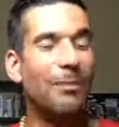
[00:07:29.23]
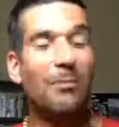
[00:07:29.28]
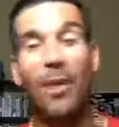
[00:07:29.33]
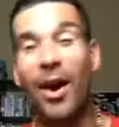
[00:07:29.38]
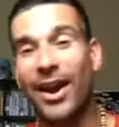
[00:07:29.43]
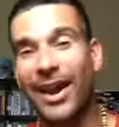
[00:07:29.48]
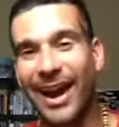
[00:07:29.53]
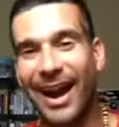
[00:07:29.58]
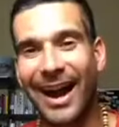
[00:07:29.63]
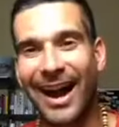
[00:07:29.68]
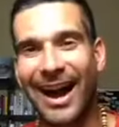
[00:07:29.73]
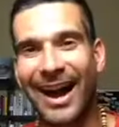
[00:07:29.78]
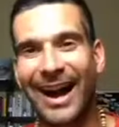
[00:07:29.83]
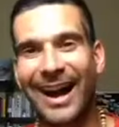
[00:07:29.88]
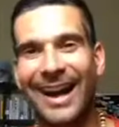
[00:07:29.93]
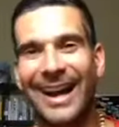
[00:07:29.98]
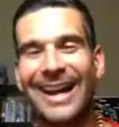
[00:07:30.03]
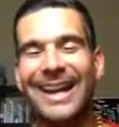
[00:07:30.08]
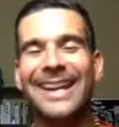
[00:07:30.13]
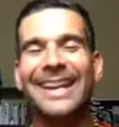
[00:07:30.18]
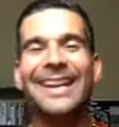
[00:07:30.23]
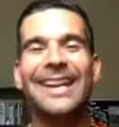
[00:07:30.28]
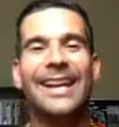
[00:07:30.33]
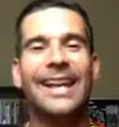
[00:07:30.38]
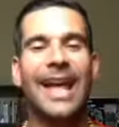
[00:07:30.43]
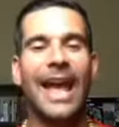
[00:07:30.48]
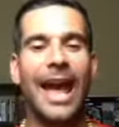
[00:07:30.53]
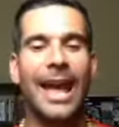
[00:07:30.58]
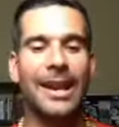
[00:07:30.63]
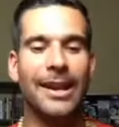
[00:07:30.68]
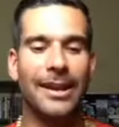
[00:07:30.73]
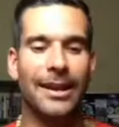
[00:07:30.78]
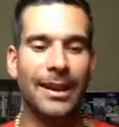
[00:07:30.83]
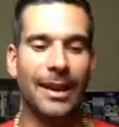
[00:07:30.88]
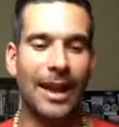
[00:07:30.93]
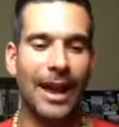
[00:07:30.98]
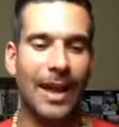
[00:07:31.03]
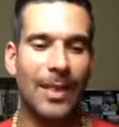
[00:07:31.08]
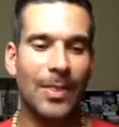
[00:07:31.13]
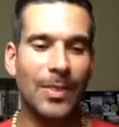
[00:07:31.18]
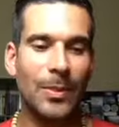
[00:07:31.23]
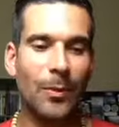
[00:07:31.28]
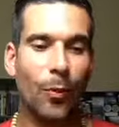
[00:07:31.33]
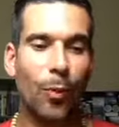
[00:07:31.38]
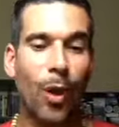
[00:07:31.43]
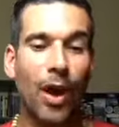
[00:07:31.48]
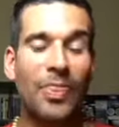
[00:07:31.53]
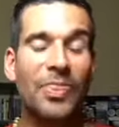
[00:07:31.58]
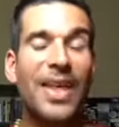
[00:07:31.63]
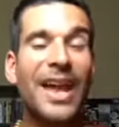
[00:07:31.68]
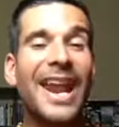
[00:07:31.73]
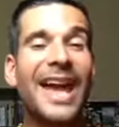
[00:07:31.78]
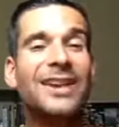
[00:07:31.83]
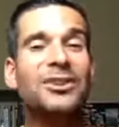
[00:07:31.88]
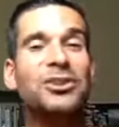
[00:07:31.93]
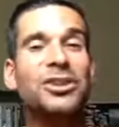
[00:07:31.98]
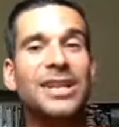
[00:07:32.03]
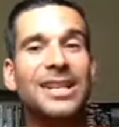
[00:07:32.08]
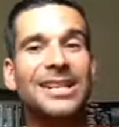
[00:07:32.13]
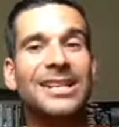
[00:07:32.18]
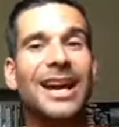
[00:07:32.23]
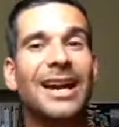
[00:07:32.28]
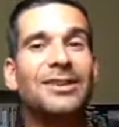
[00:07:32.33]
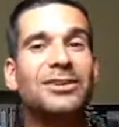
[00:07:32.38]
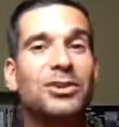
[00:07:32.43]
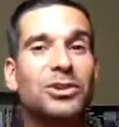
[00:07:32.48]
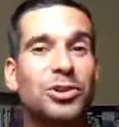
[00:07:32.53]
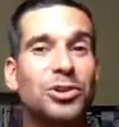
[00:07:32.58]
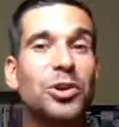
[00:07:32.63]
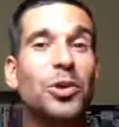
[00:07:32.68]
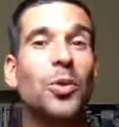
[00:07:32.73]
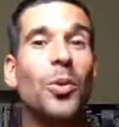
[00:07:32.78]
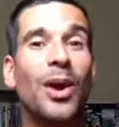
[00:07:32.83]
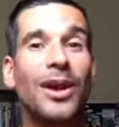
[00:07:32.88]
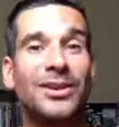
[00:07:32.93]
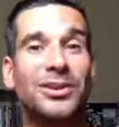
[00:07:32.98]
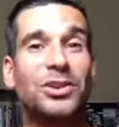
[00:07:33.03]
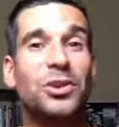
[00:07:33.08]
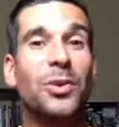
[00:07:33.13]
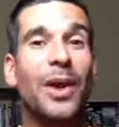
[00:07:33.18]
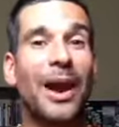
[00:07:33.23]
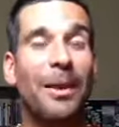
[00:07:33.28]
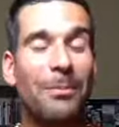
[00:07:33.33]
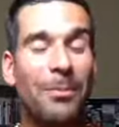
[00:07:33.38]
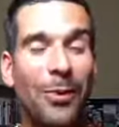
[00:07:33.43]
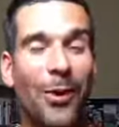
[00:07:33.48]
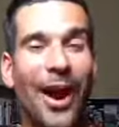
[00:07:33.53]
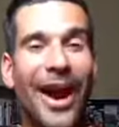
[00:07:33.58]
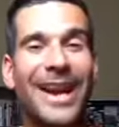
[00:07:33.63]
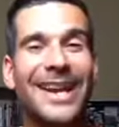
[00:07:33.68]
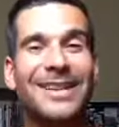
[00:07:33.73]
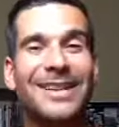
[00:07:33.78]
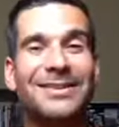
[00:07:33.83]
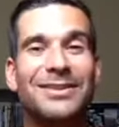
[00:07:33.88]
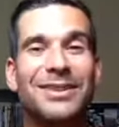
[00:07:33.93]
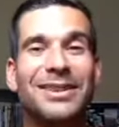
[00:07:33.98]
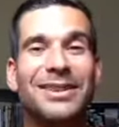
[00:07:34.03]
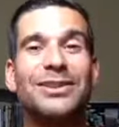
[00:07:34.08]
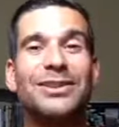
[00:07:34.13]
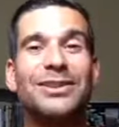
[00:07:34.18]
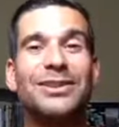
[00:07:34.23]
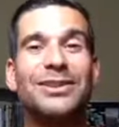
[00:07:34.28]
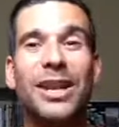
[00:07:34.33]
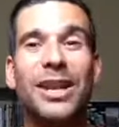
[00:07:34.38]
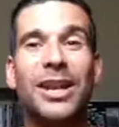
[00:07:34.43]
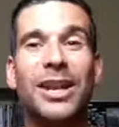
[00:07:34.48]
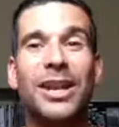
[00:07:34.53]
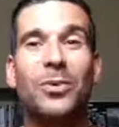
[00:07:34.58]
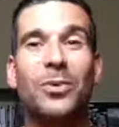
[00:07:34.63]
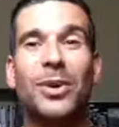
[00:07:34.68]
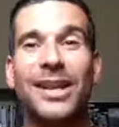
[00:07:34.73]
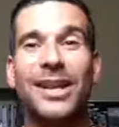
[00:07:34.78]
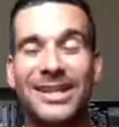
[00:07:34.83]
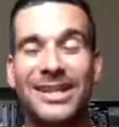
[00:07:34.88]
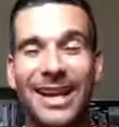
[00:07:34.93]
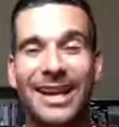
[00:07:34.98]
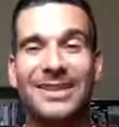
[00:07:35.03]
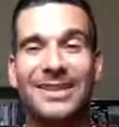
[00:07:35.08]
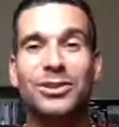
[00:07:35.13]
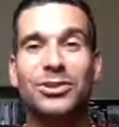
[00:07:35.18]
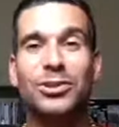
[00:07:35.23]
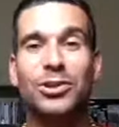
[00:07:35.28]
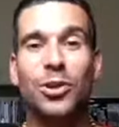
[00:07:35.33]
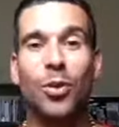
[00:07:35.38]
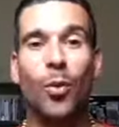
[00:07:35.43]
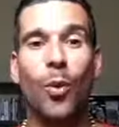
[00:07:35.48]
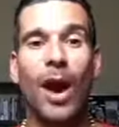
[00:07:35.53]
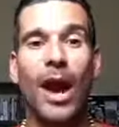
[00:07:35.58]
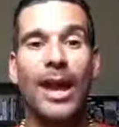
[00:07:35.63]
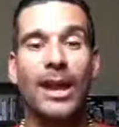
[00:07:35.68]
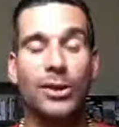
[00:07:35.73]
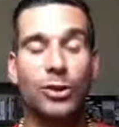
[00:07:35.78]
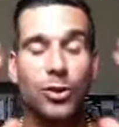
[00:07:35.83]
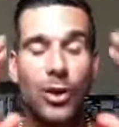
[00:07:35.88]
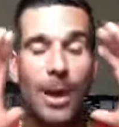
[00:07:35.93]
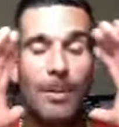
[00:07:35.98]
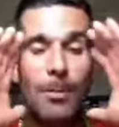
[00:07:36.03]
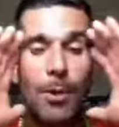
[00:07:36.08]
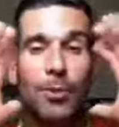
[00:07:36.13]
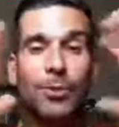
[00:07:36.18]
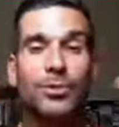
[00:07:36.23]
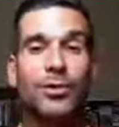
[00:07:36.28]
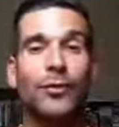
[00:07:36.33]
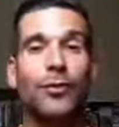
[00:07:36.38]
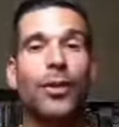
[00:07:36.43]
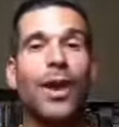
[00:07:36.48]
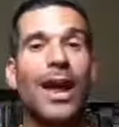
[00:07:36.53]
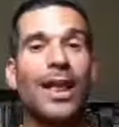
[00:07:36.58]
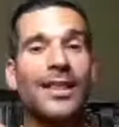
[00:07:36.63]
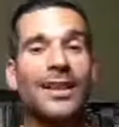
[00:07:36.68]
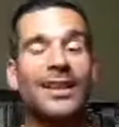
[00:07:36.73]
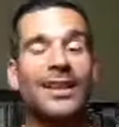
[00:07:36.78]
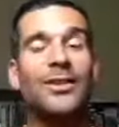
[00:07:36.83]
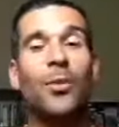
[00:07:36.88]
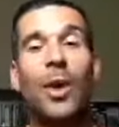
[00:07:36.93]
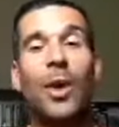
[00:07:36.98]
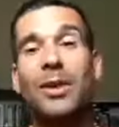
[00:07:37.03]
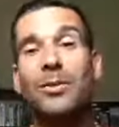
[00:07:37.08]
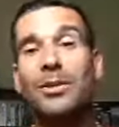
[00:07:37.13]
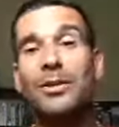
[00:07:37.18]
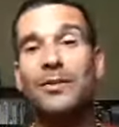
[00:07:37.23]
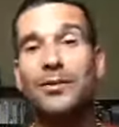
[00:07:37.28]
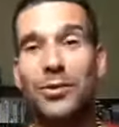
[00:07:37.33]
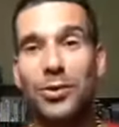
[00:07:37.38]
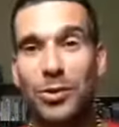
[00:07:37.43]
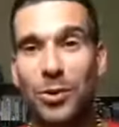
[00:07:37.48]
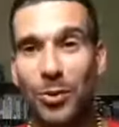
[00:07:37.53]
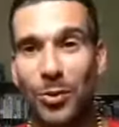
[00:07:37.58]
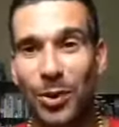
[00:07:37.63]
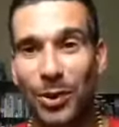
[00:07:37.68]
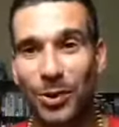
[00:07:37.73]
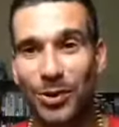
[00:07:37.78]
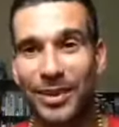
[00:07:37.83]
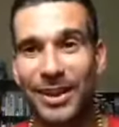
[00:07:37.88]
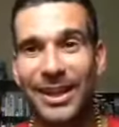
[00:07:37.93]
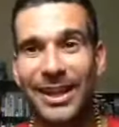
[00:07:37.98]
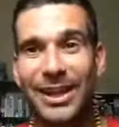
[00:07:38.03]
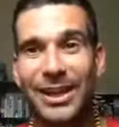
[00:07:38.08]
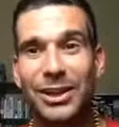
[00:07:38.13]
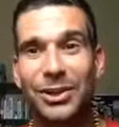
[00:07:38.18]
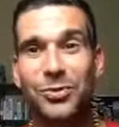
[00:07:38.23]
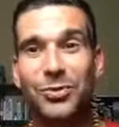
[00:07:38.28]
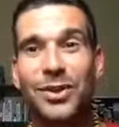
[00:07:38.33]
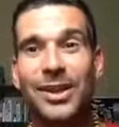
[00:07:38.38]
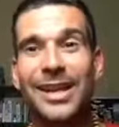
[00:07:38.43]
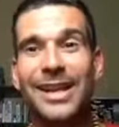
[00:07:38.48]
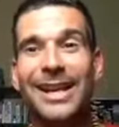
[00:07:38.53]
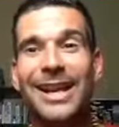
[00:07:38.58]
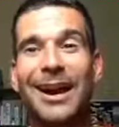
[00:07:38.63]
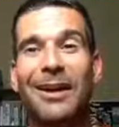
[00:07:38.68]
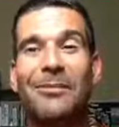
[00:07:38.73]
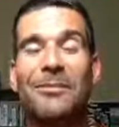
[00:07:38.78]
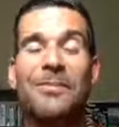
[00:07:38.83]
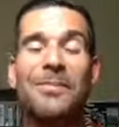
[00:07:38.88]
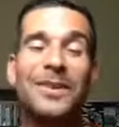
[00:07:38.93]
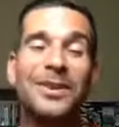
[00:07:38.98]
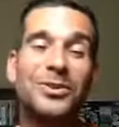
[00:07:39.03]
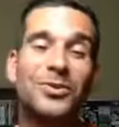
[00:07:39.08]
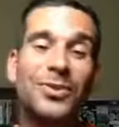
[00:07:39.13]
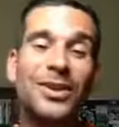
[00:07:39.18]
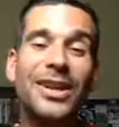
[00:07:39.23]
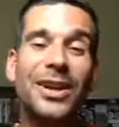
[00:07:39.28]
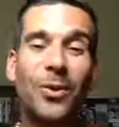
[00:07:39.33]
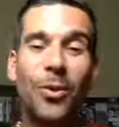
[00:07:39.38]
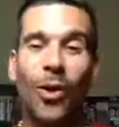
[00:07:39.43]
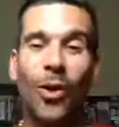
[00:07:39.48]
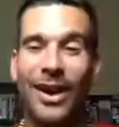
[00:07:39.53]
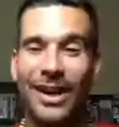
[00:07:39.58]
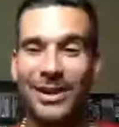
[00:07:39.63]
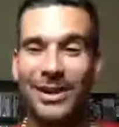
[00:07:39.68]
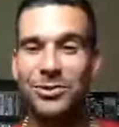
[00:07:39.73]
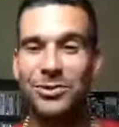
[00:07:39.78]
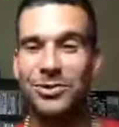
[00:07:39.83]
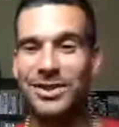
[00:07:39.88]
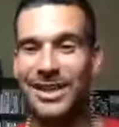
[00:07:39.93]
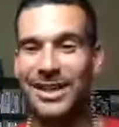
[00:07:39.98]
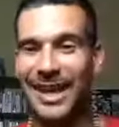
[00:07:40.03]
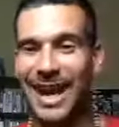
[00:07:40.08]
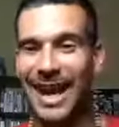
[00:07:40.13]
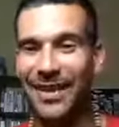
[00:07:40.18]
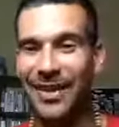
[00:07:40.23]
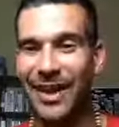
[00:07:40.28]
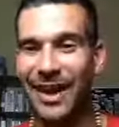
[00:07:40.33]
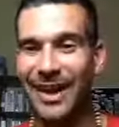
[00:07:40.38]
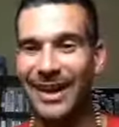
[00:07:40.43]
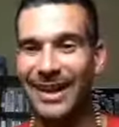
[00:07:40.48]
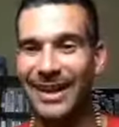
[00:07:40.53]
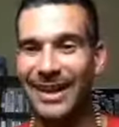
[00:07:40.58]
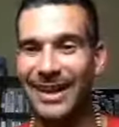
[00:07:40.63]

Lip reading: my car, and what that actually does to us, and internally what it does to our models of reality and the way we view the world. It's really quite interesting how that